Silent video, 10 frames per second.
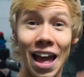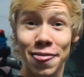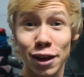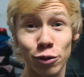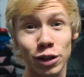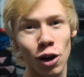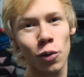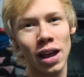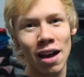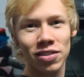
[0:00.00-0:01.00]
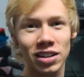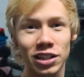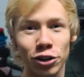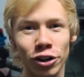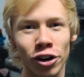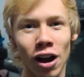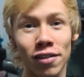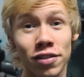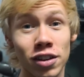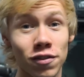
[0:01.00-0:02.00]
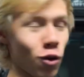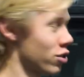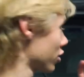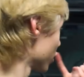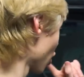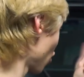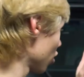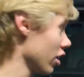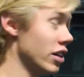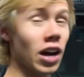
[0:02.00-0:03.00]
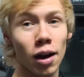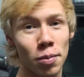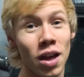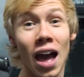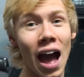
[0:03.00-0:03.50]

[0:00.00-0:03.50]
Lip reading: And there we go, we have the interior of the Forester all cleaned up